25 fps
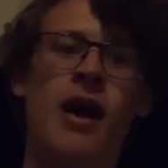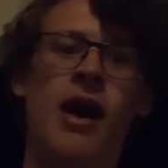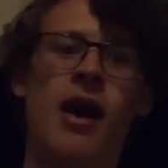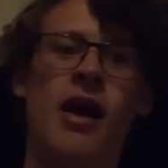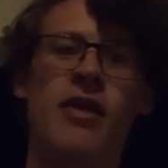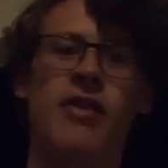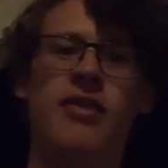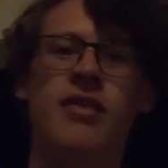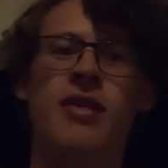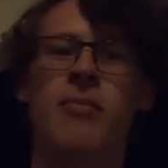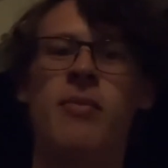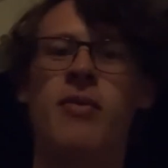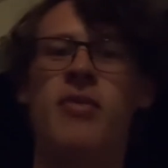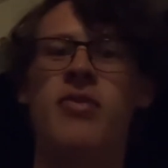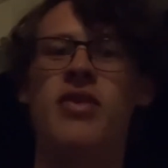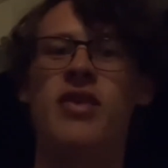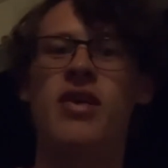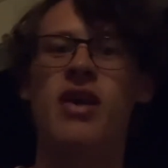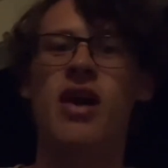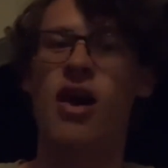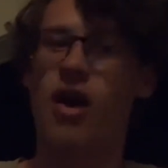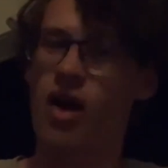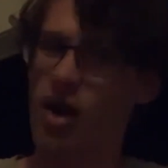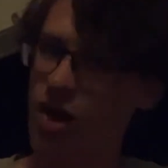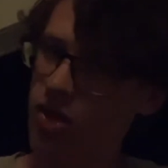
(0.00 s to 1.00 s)
some of the
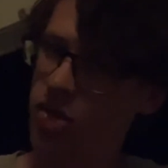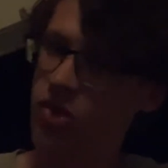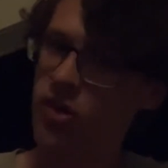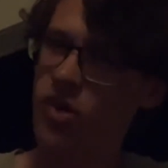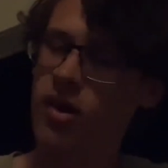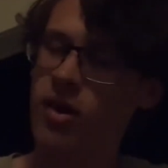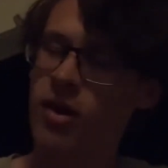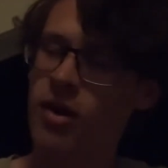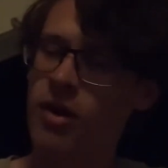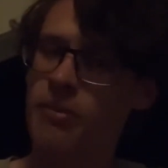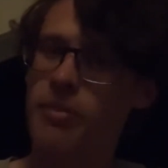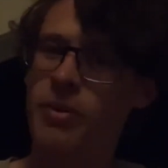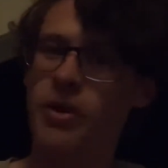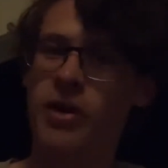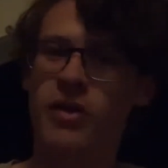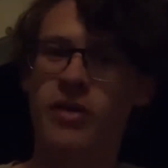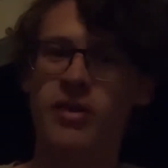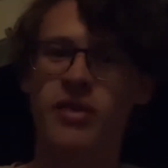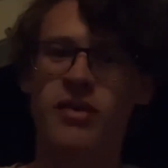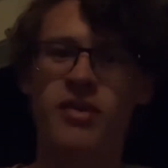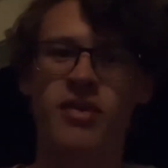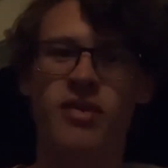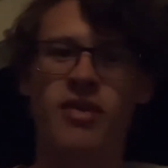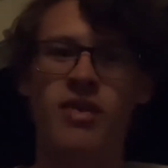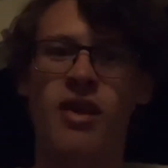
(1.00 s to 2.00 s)
other
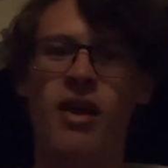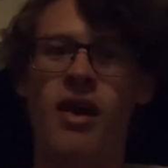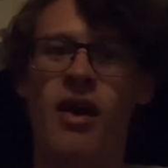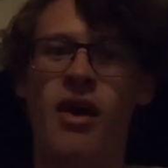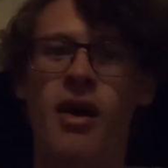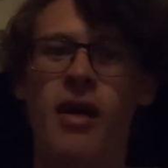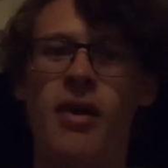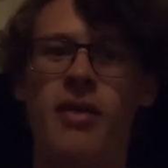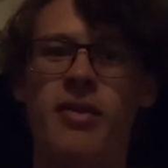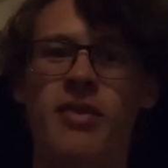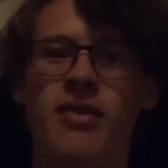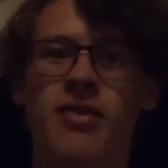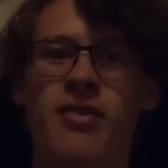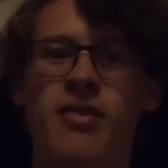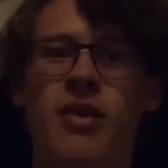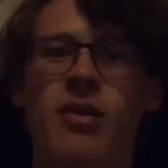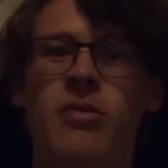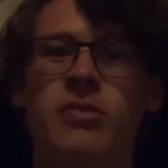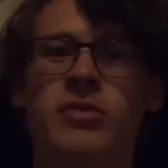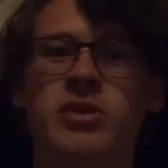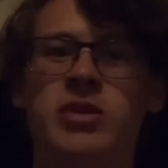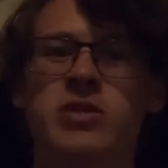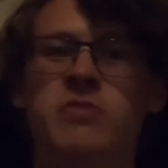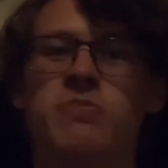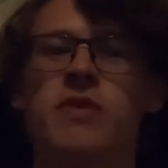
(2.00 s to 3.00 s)
parks, since I'll
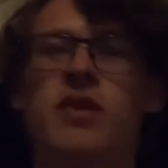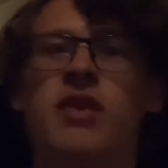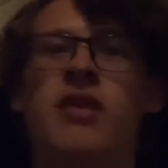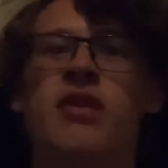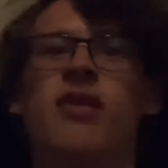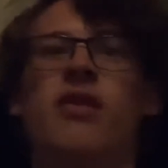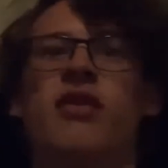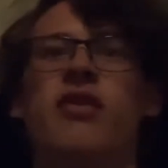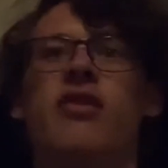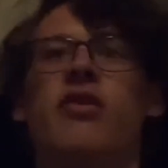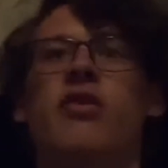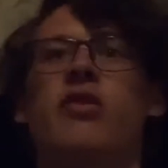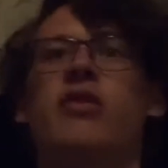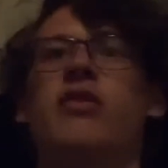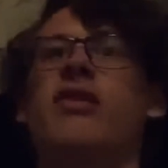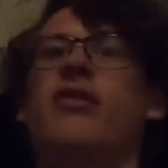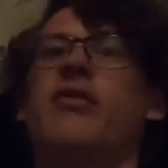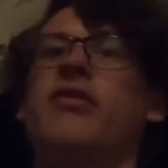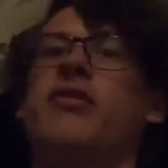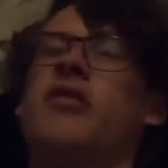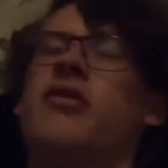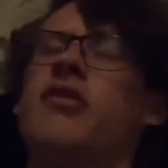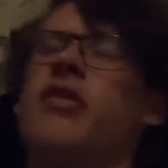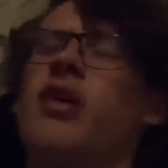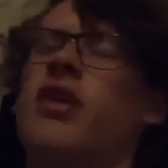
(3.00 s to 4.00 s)
just be so
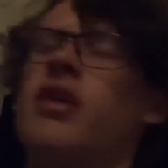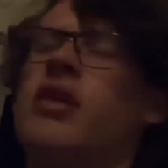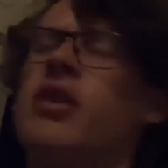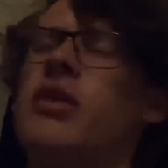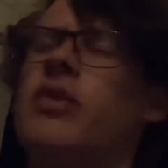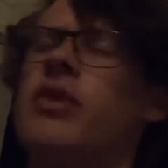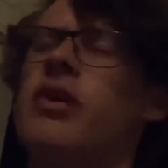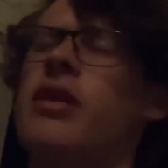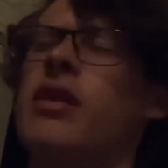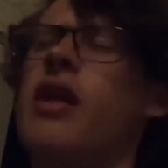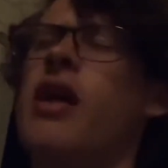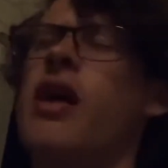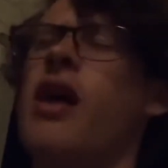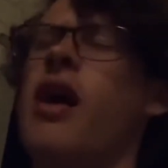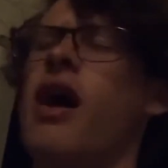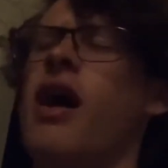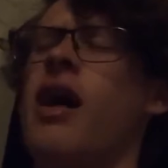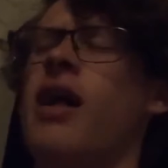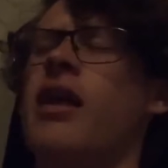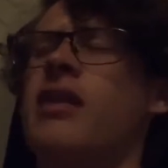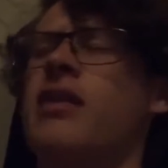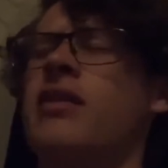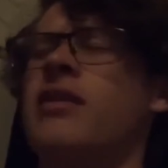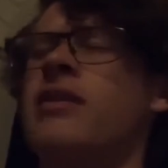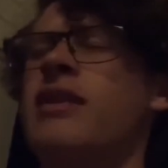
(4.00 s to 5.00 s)
close to Dollywood
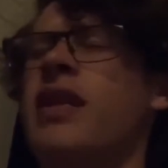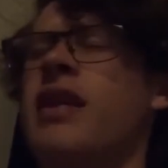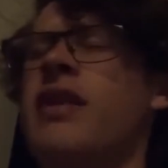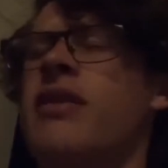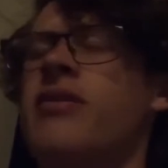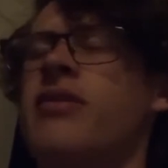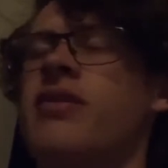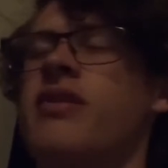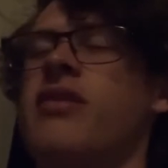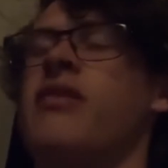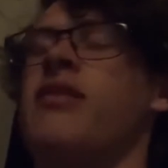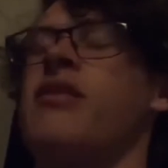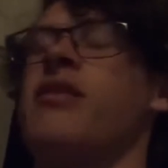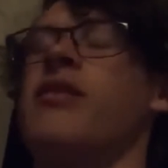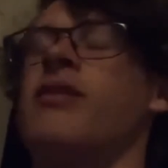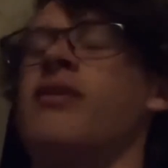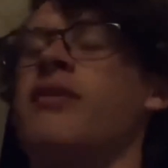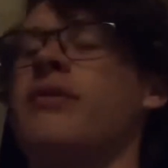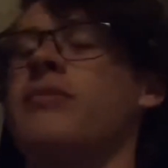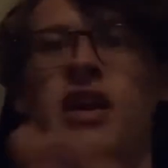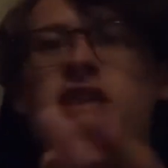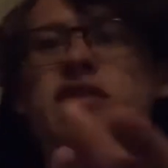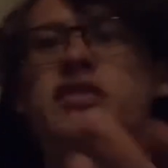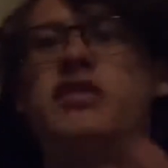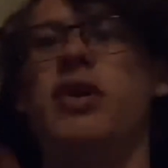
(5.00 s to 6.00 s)
later this year.
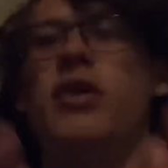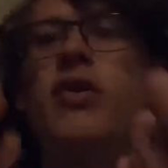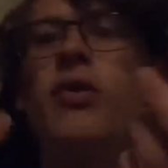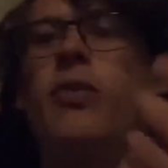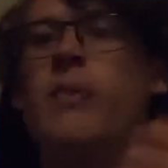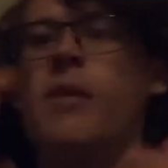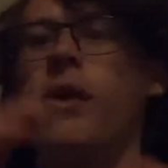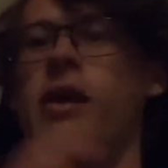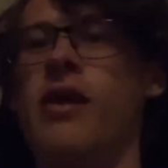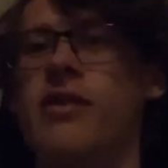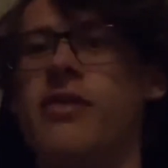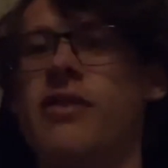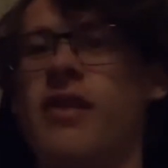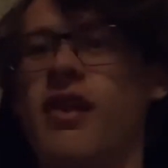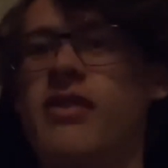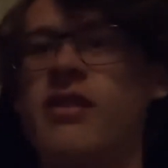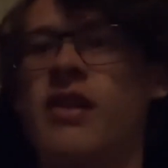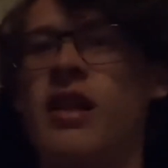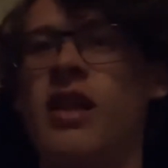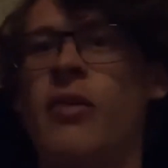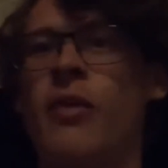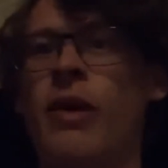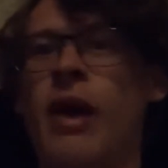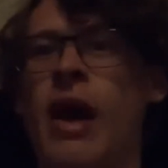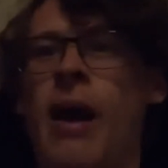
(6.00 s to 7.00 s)
So that's
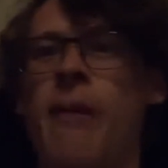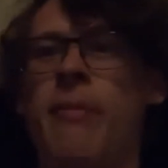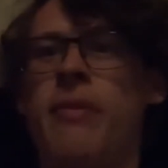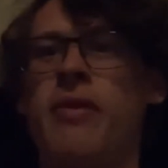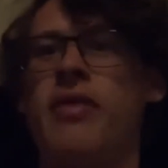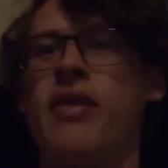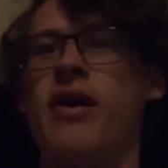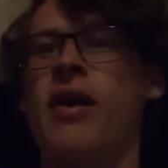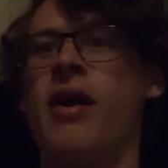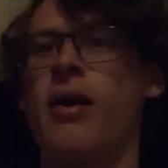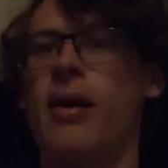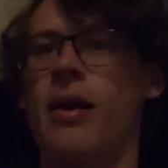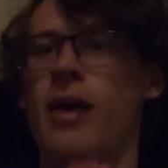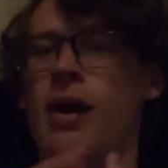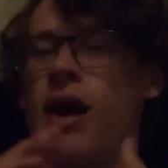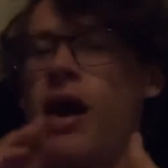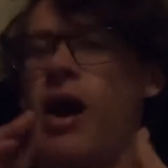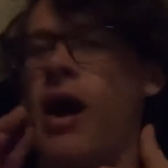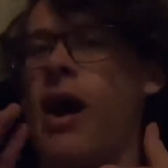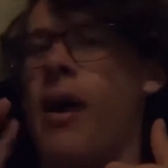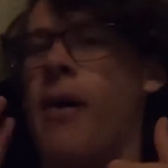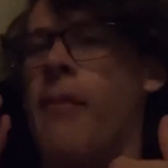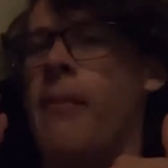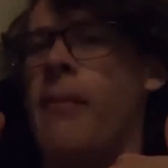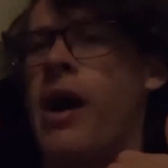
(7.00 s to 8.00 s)
kind of what happened there.
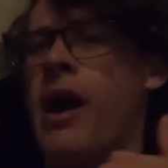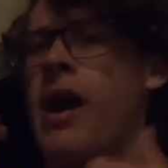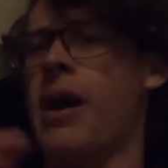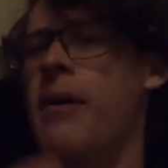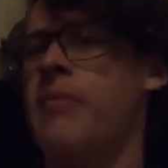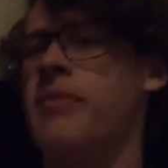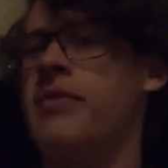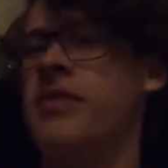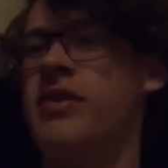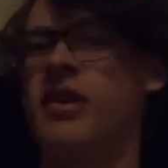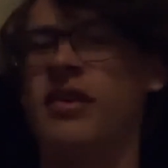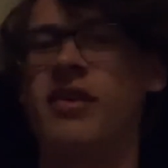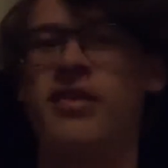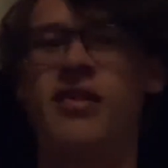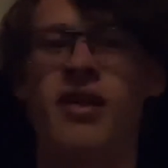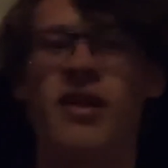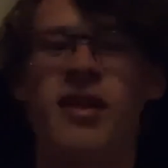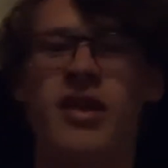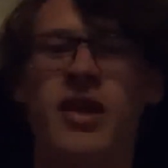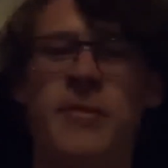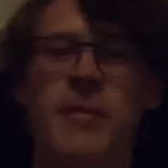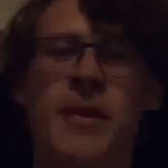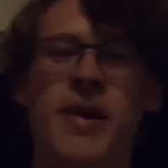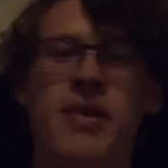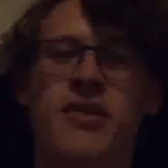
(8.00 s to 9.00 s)
I am still excited to
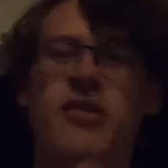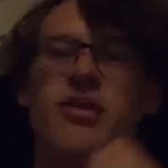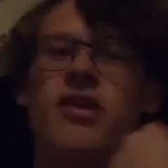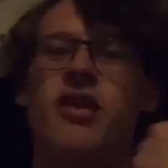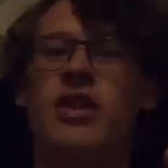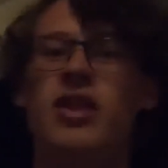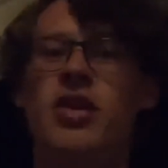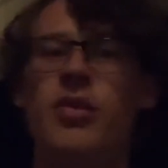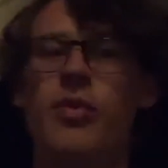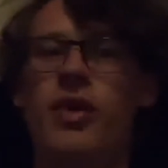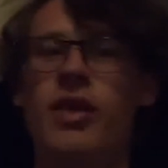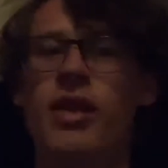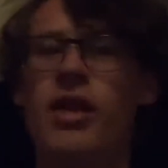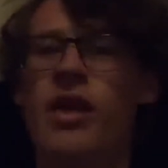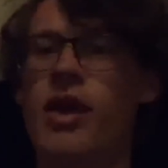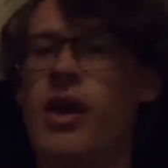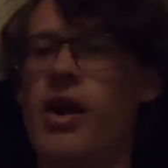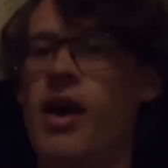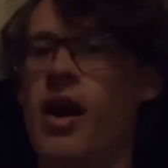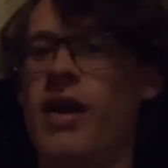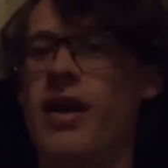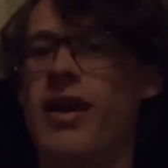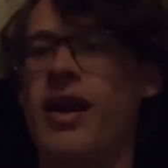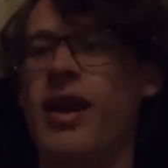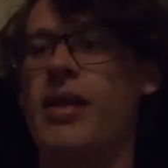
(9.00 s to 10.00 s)
get back to Dollywood.
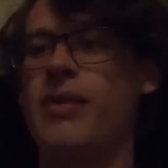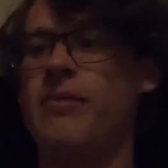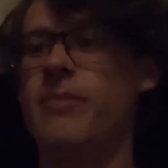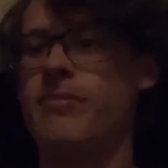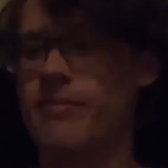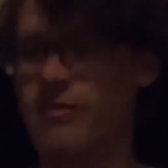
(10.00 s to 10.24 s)
Again,